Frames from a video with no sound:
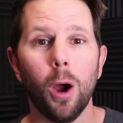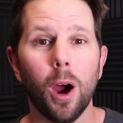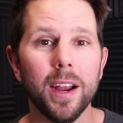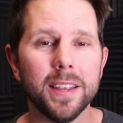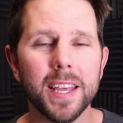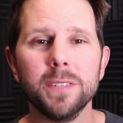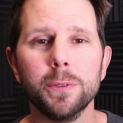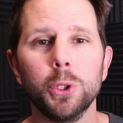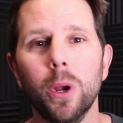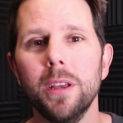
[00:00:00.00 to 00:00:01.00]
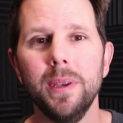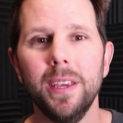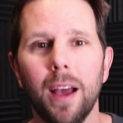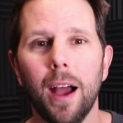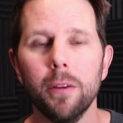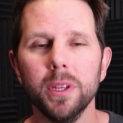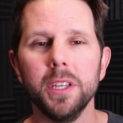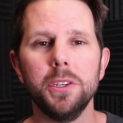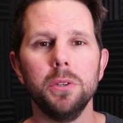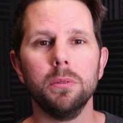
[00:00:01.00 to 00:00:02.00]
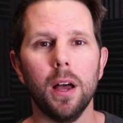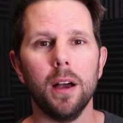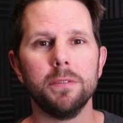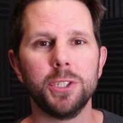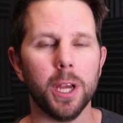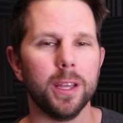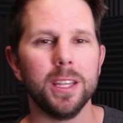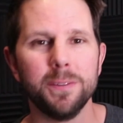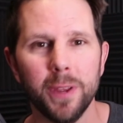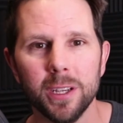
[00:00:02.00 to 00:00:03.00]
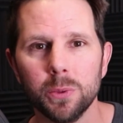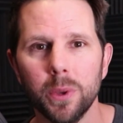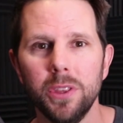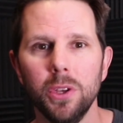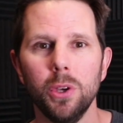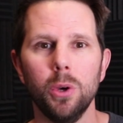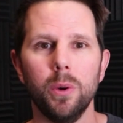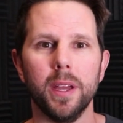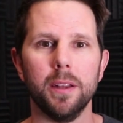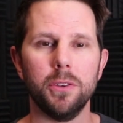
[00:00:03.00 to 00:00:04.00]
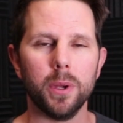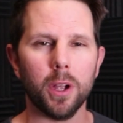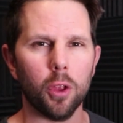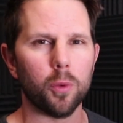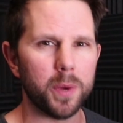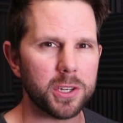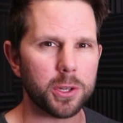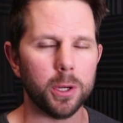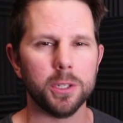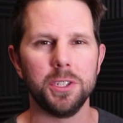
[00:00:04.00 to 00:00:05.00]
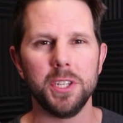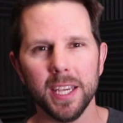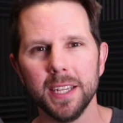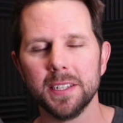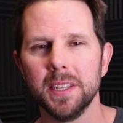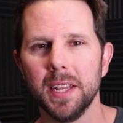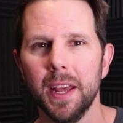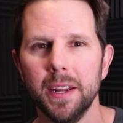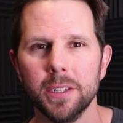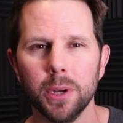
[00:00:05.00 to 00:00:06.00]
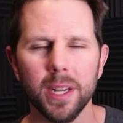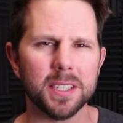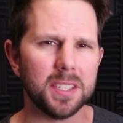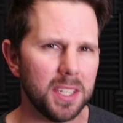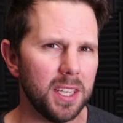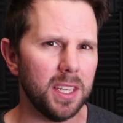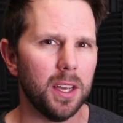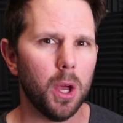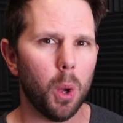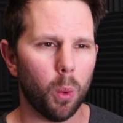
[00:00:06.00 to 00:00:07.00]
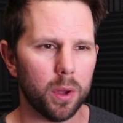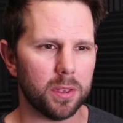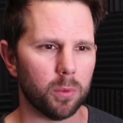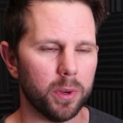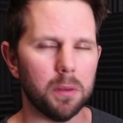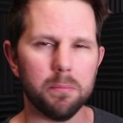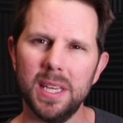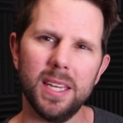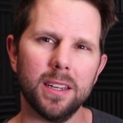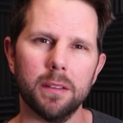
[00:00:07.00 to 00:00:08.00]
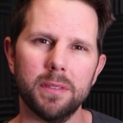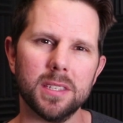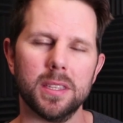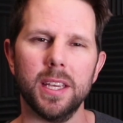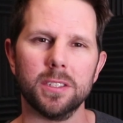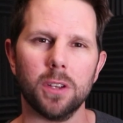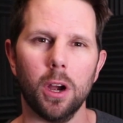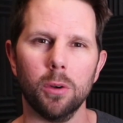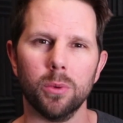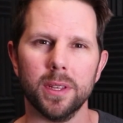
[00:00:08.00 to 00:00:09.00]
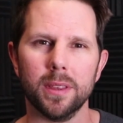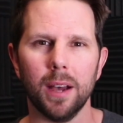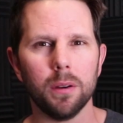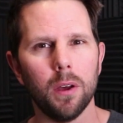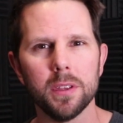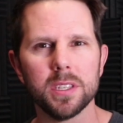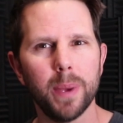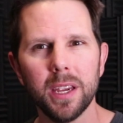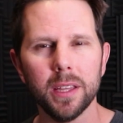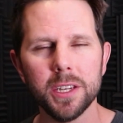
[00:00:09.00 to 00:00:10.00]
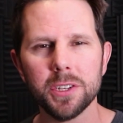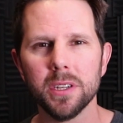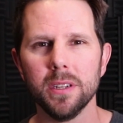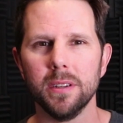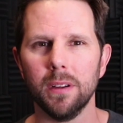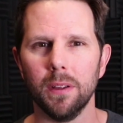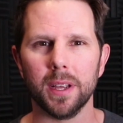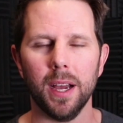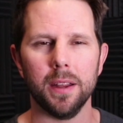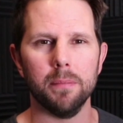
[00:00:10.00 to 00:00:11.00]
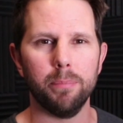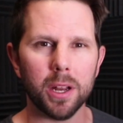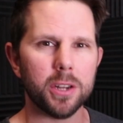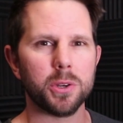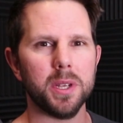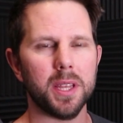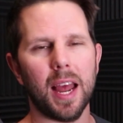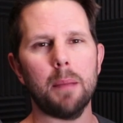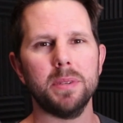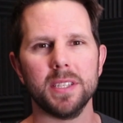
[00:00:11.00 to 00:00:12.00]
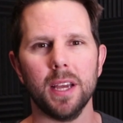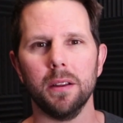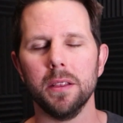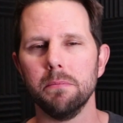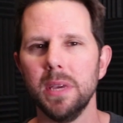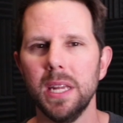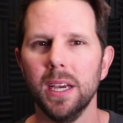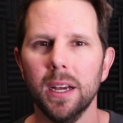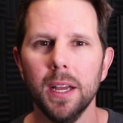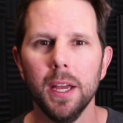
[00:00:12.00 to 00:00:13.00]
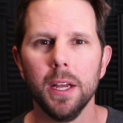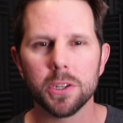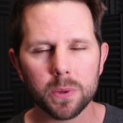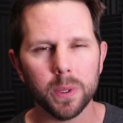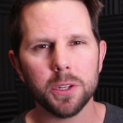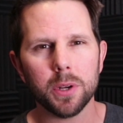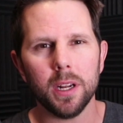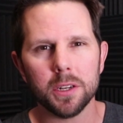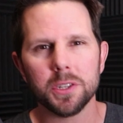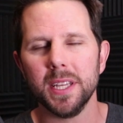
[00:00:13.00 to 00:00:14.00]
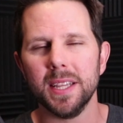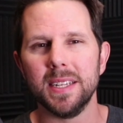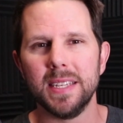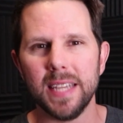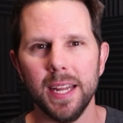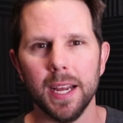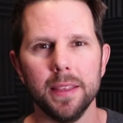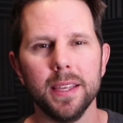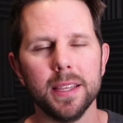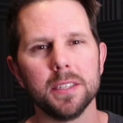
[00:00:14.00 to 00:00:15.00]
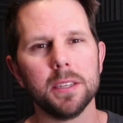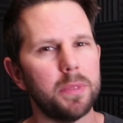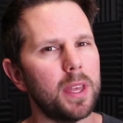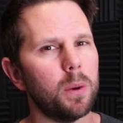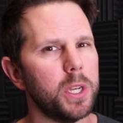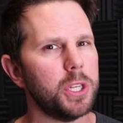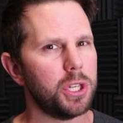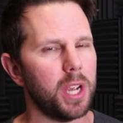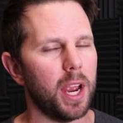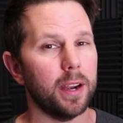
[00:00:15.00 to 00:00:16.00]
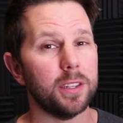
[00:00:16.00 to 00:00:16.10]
All right, and thanks for joining me. I really do love sharing these videos with you and doing all the research, digging into the data, trying to see what the real meaning of these things are without all the speculation and all the kind of punditry that happens out in the media. Just really trying to understand the data. I think this is something that we share.